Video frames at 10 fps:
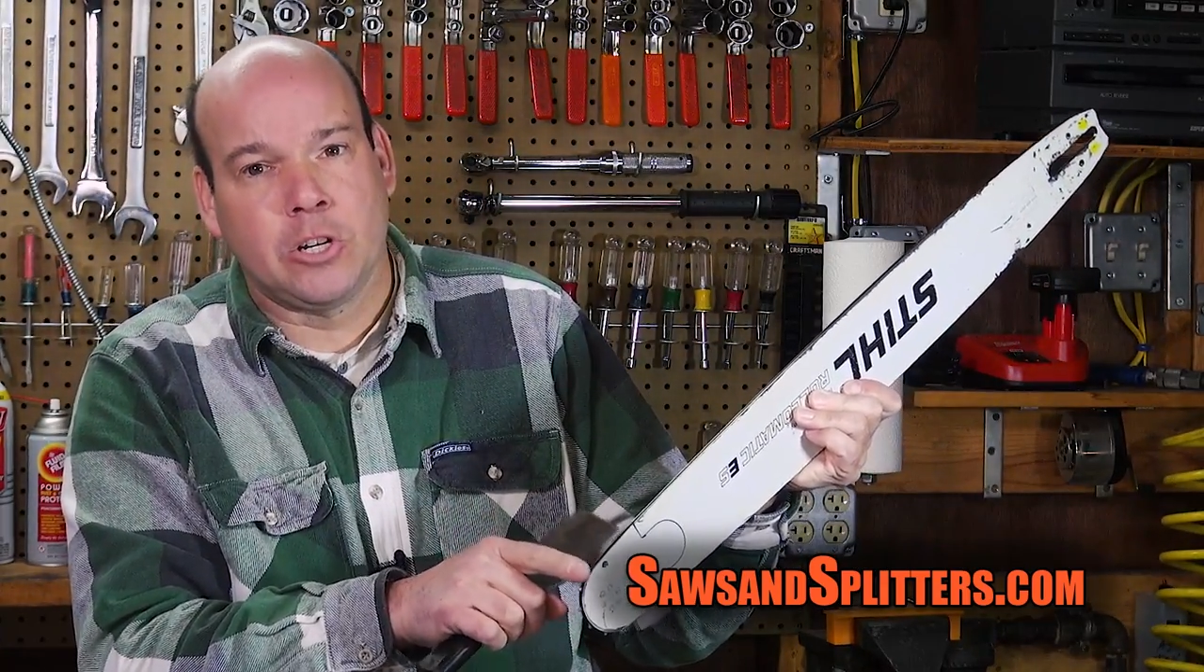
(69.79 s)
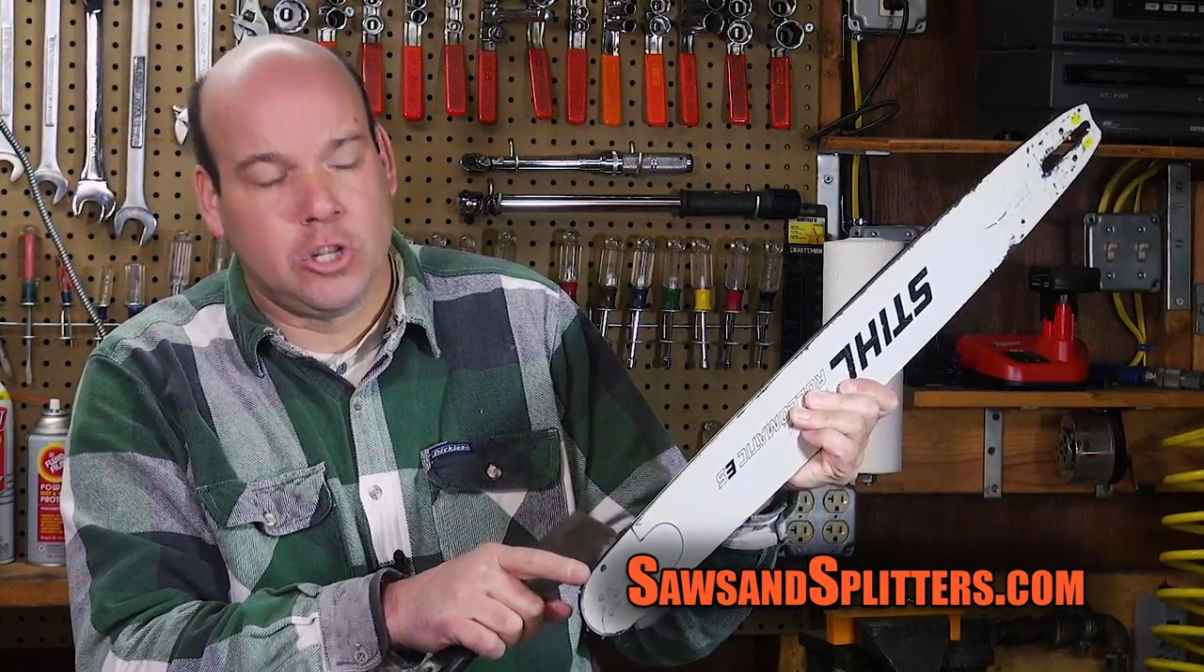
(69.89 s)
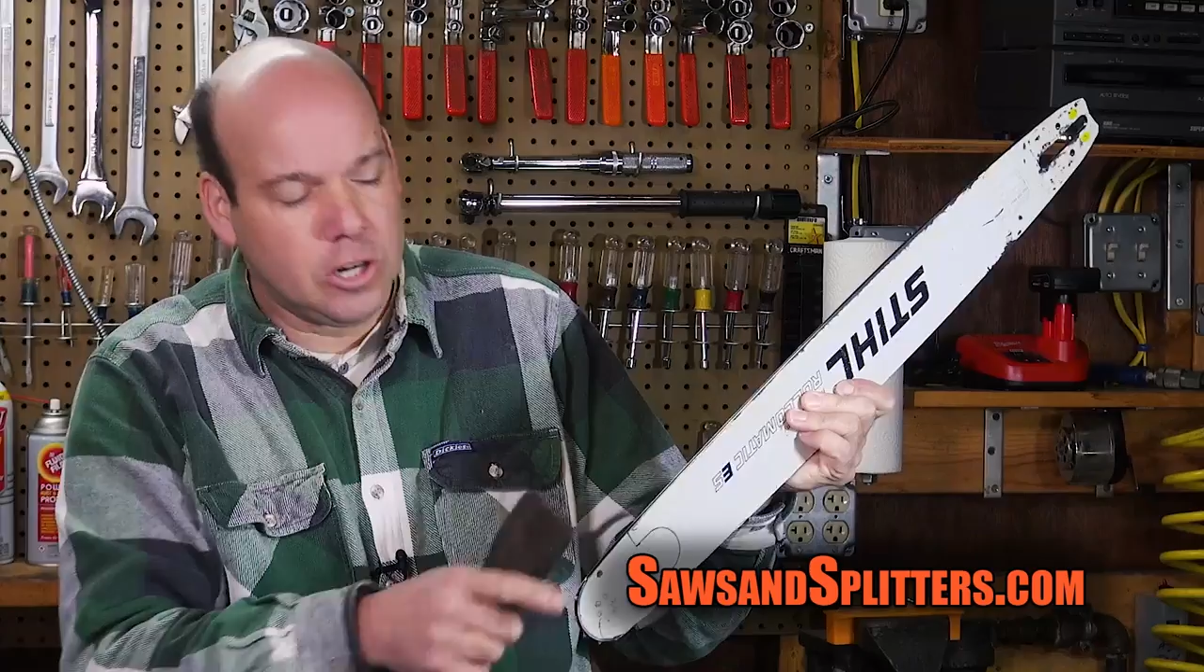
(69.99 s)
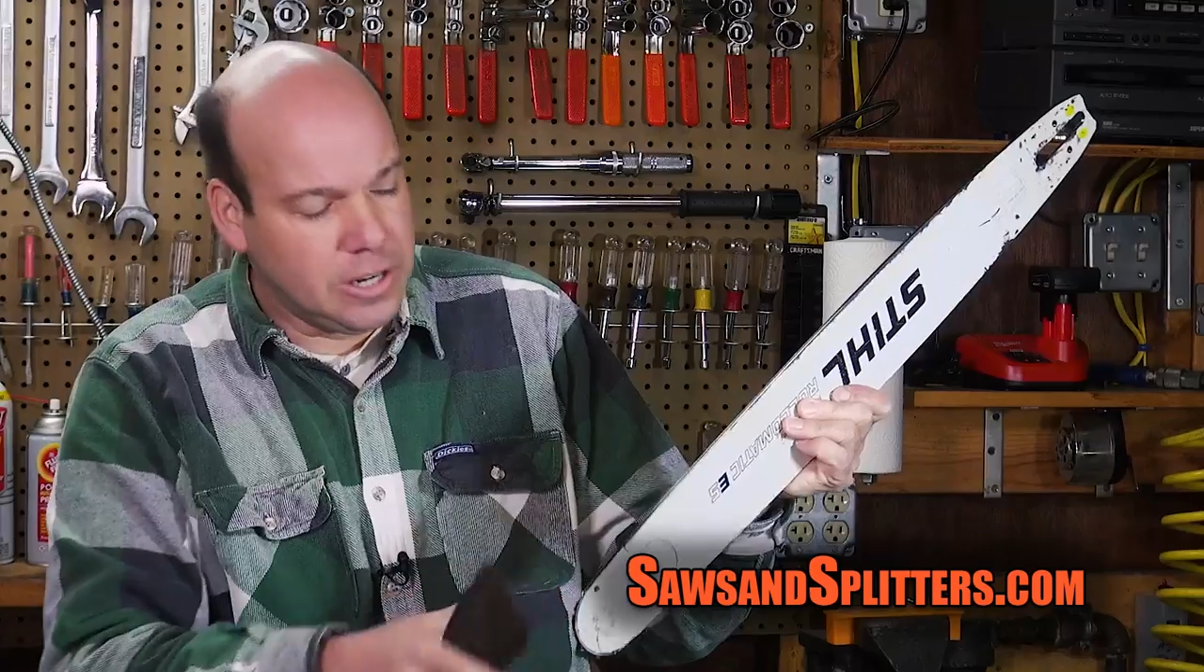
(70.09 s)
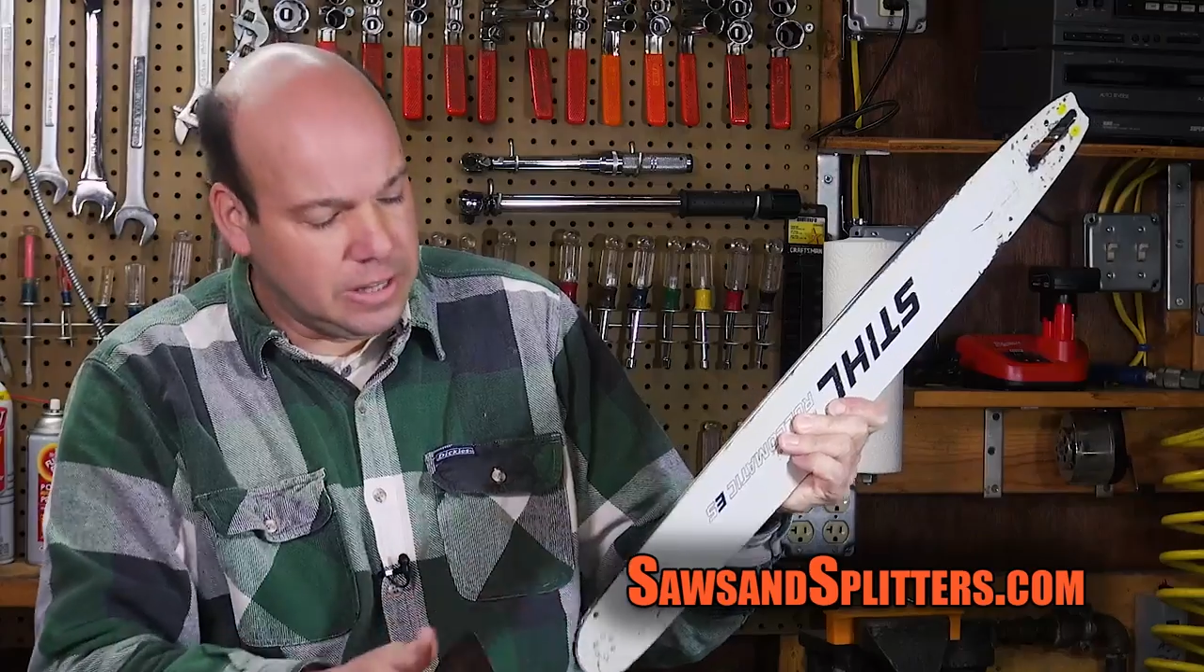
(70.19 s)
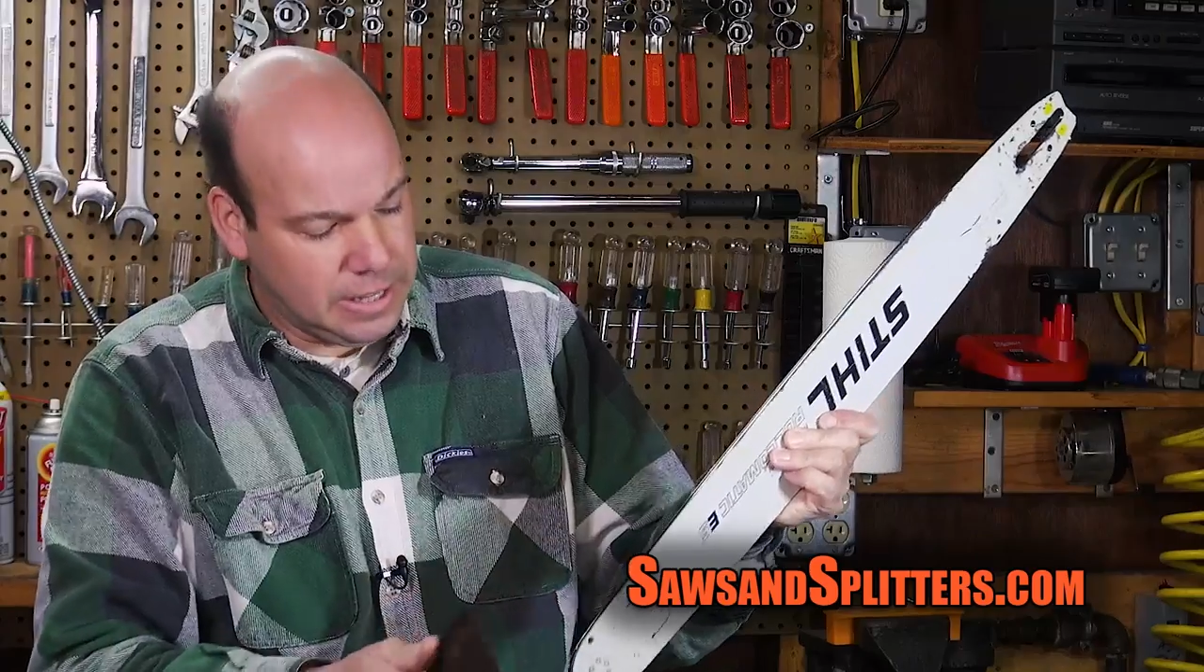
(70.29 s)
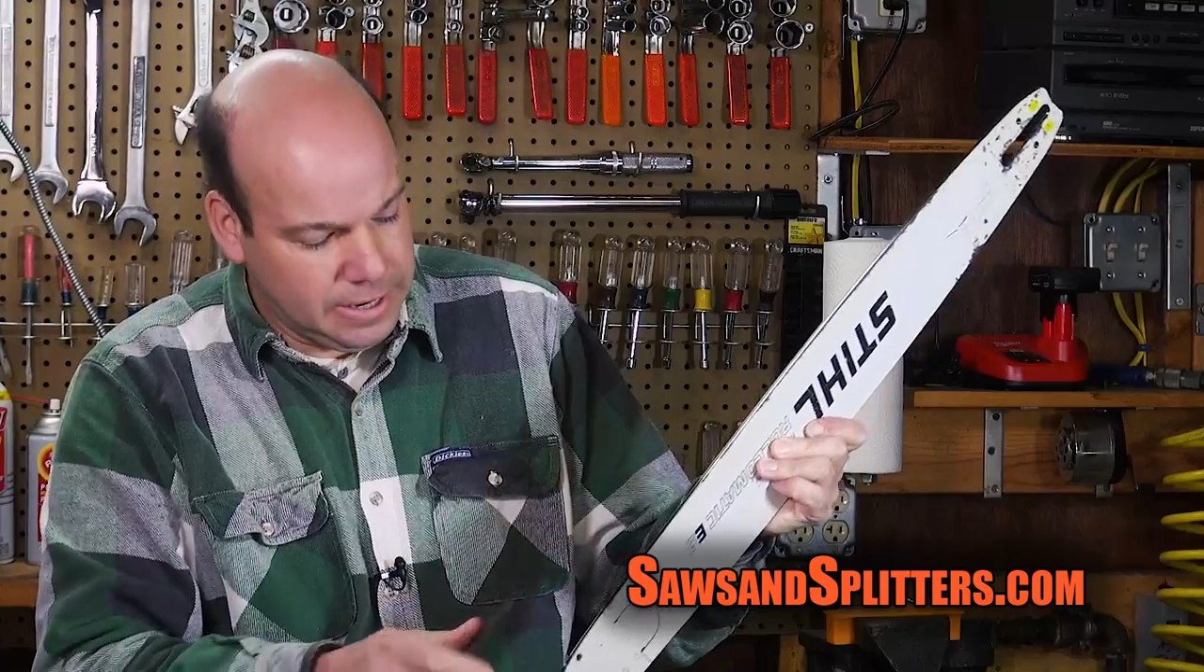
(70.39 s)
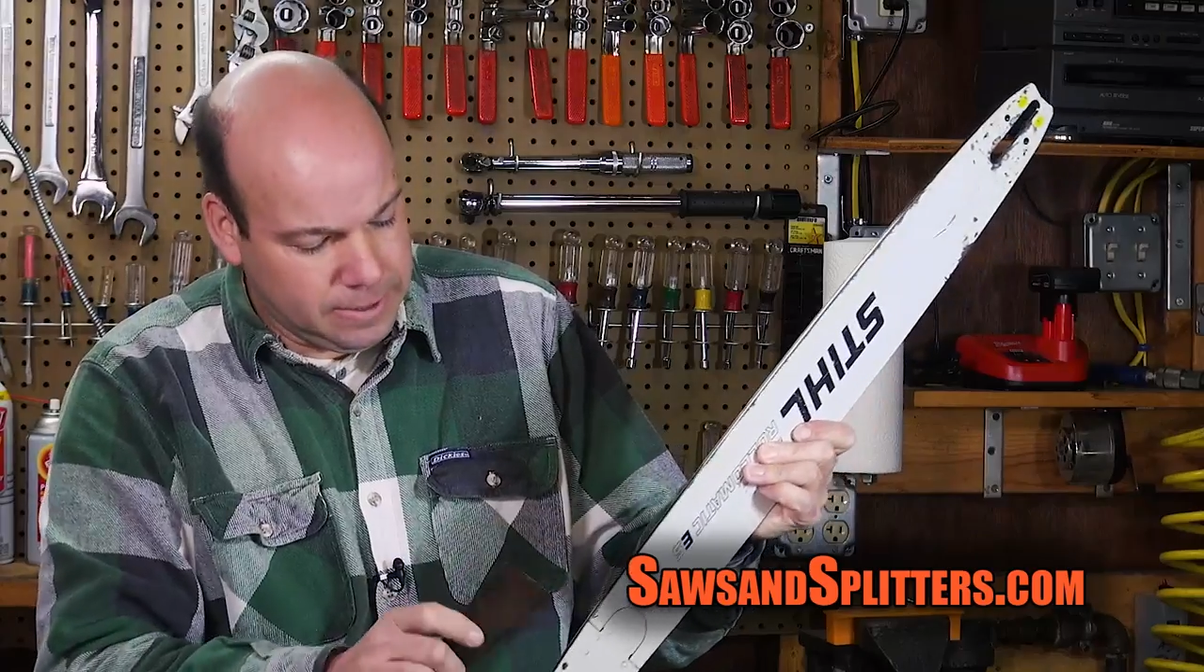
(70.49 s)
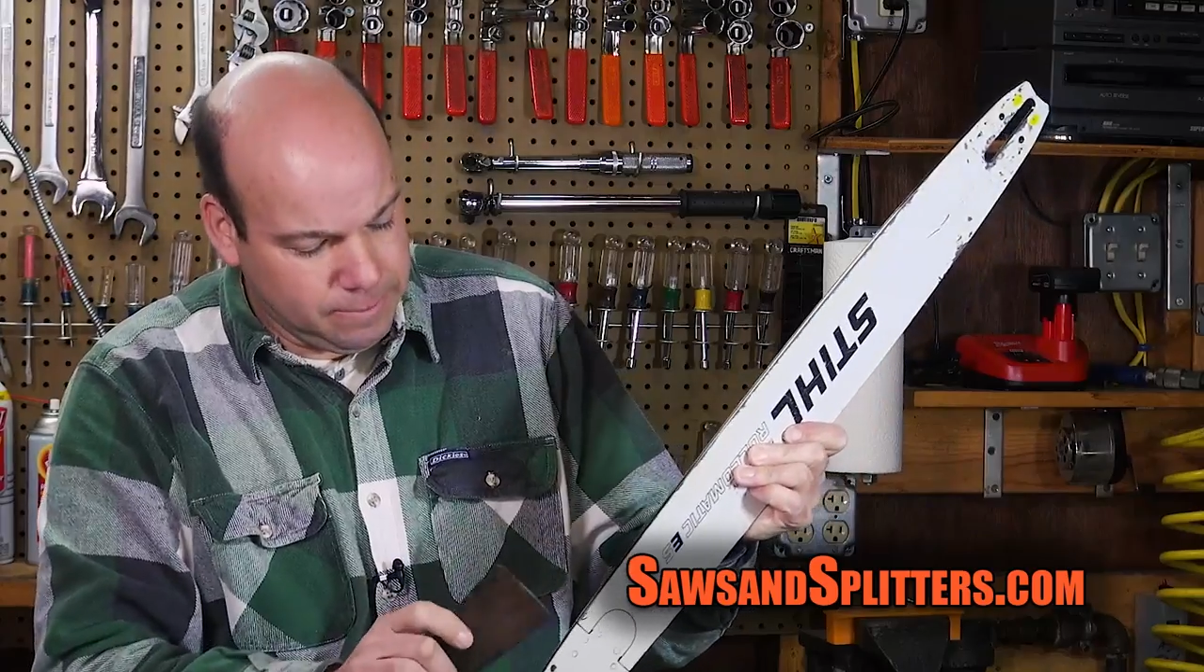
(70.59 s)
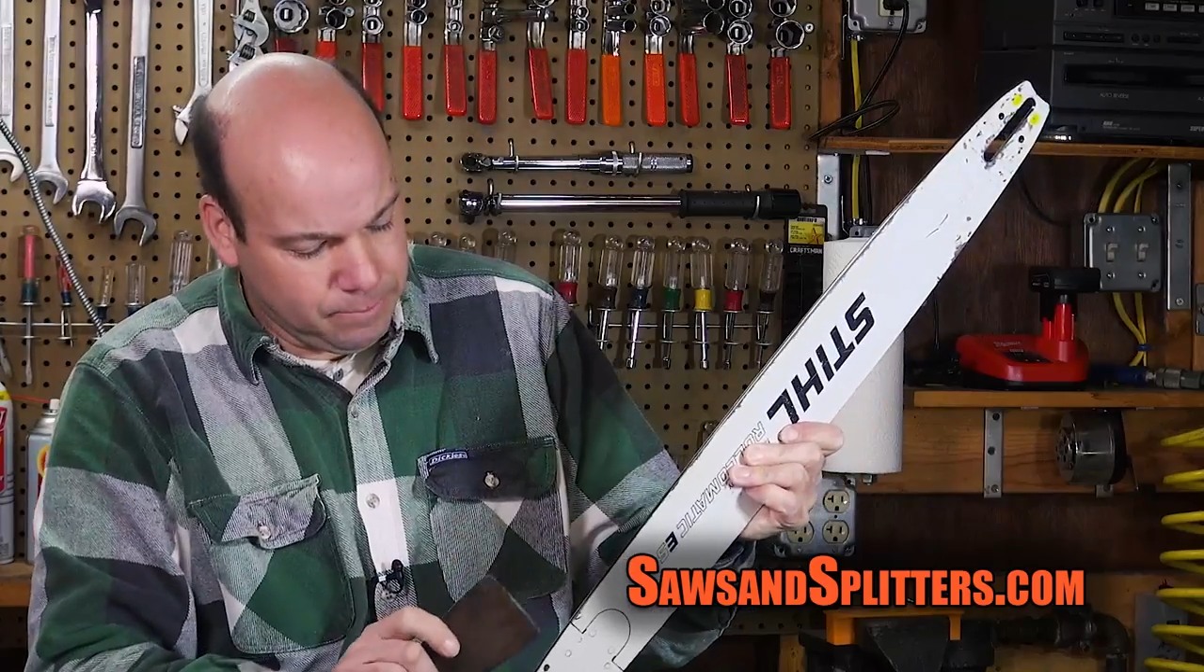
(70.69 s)
of junk in
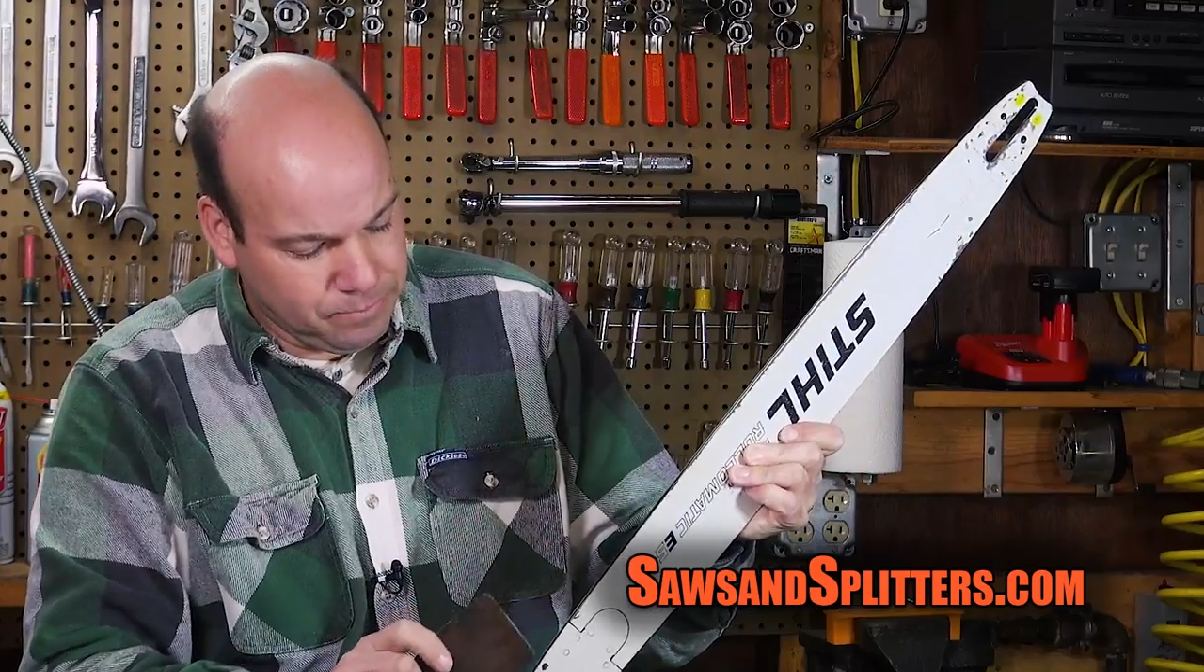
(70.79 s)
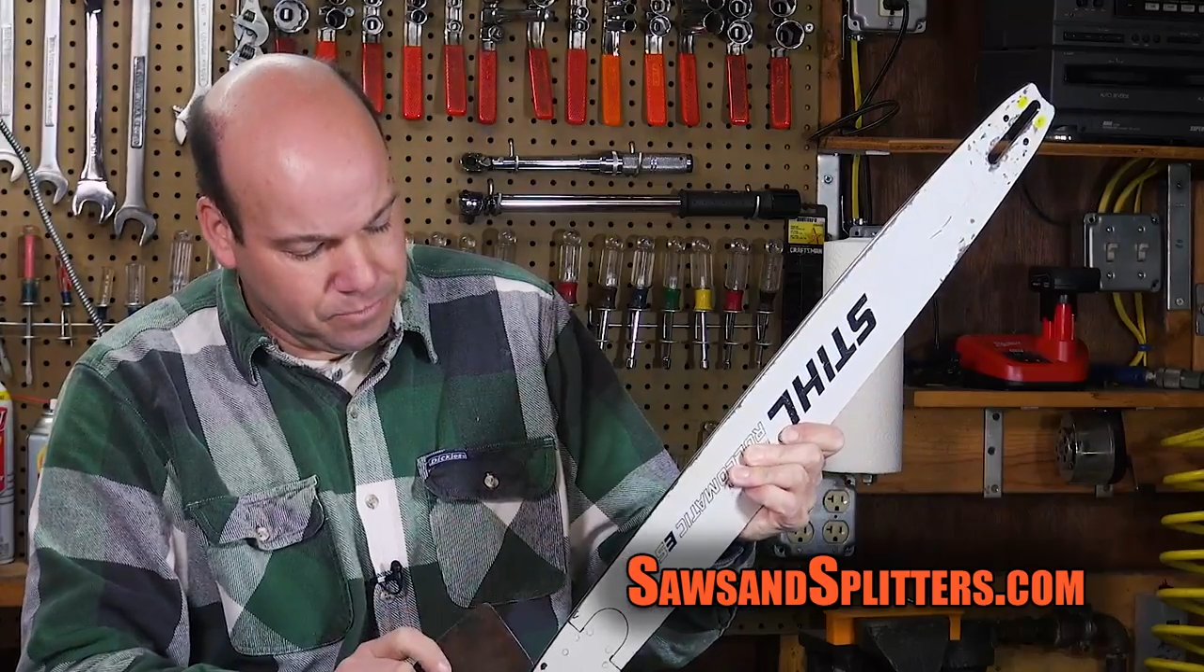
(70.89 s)
there.